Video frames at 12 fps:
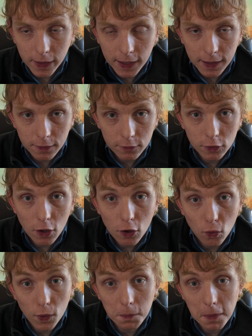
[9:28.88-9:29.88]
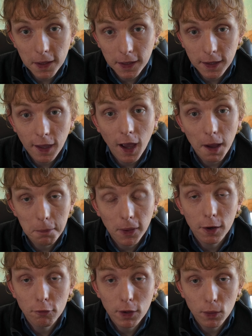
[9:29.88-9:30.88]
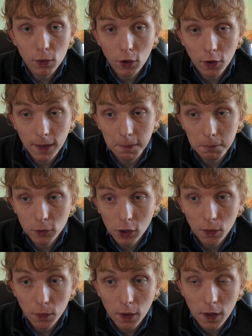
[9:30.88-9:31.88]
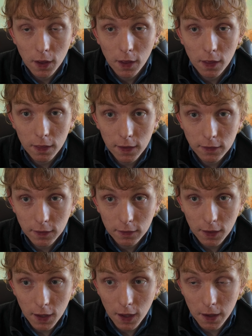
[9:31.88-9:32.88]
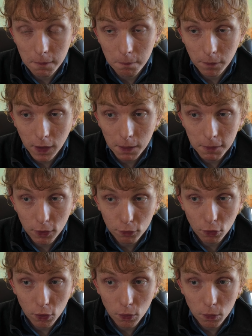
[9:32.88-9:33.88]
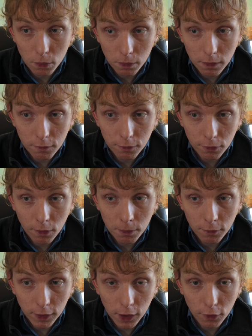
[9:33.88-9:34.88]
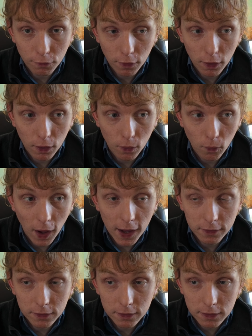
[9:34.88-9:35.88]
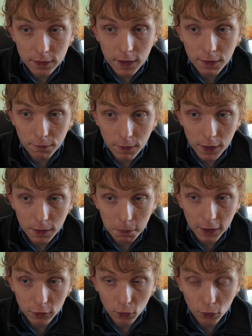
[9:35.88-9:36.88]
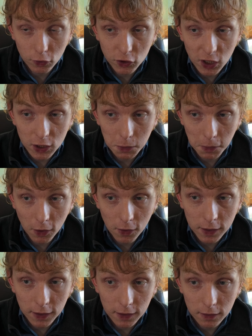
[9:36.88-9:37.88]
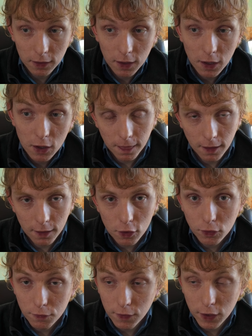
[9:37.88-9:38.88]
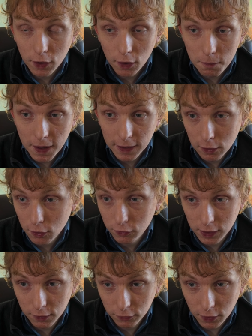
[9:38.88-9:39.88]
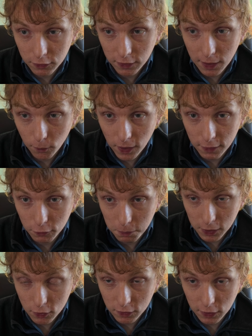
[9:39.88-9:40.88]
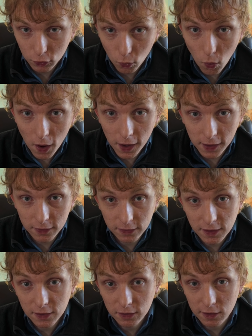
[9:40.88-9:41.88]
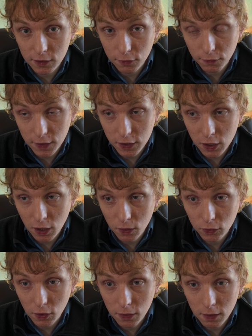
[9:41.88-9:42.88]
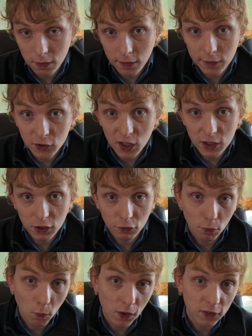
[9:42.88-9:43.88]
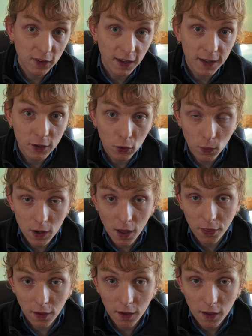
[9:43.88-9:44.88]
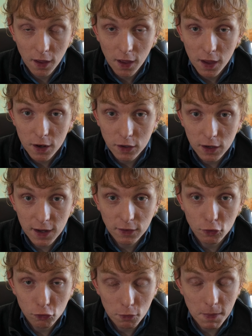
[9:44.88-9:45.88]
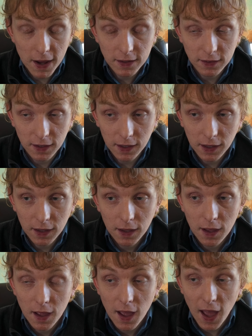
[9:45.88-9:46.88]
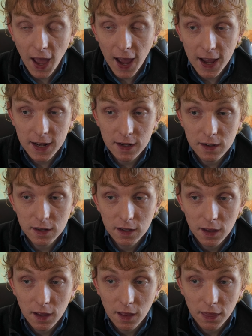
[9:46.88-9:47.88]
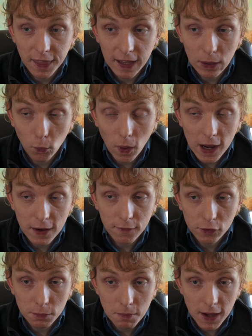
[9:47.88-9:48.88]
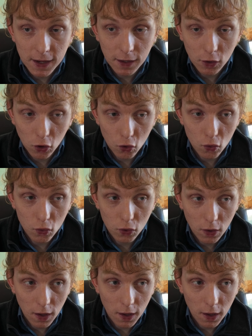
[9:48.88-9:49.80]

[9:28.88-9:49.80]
The circle is picking it up in real time, so this is coming through from the video file as the video pixels are changing behind it. I used a video I made last year, Sunset Waves, because it's quite a consistent video, so that the changes from one scene to another isn't dramatic, and the waves make a good